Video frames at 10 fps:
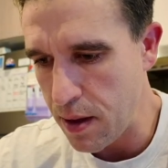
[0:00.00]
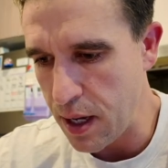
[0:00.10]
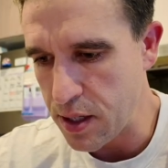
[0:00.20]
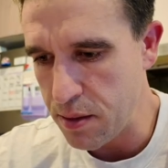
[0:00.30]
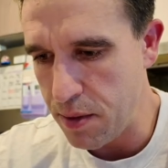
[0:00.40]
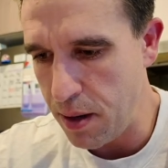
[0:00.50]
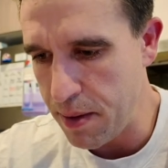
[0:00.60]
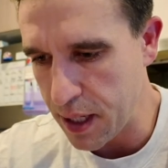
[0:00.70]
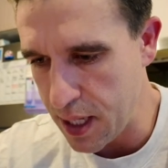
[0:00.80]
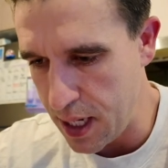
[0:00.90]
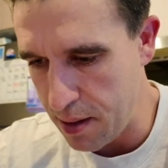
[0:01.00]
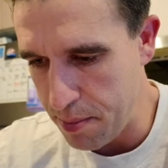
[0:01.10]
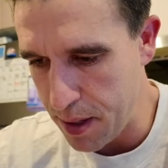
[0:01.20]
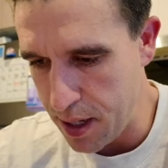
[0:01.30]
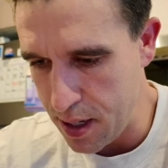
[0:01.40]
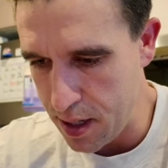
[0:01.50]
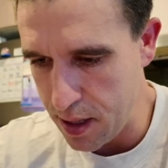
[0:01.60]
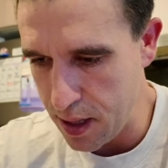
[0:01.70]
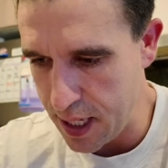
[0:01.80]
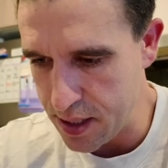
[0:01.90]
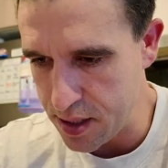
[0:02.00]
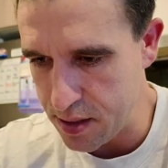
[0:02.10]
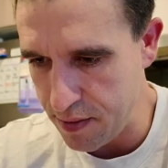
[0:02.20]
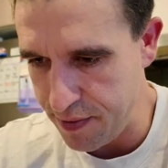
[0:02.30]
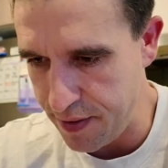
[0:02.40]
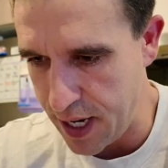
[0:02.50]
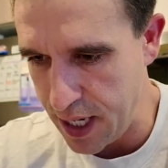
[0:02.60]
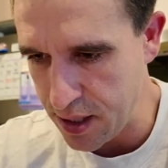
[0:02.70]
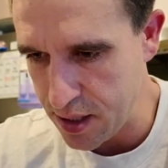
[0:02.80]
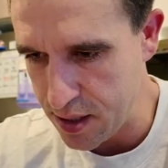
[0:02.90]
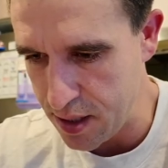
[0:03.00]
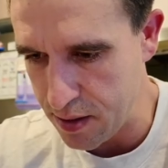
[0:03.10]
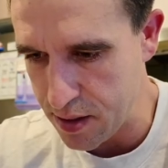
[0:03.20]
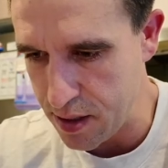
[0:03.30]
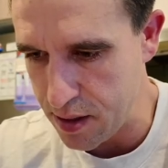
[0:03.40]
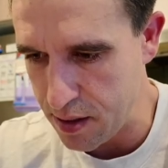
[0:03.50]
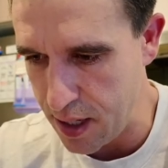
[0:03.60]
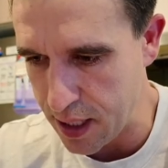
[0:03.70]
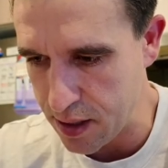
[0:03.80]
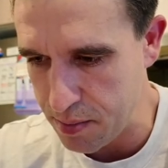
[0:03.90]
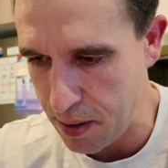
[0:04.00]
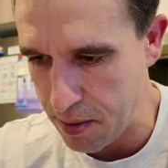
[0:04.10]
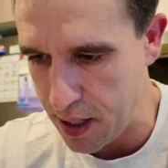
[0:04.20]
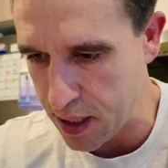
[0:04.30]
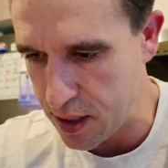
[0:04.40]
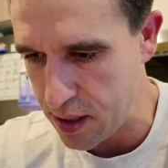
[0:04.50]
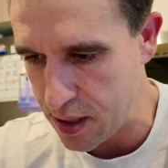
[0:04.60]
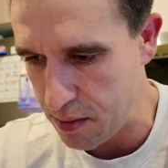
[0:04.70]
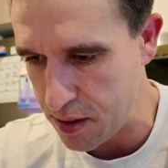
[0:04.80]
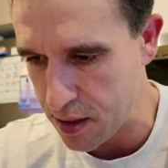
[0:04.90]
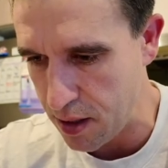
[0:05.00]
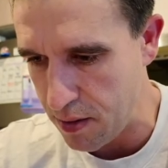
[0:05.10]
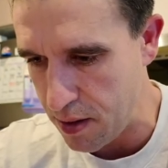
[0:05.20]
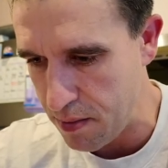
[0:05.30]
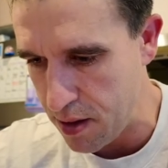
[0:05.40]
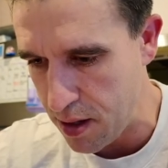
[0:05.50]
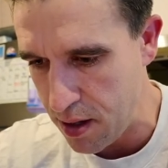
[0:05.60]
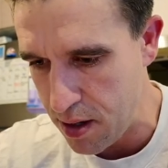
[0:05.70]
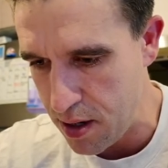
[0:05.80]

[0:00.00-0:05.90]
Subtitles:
Actually, might make that a bit less fast, so it's people can actually see what's going on with it.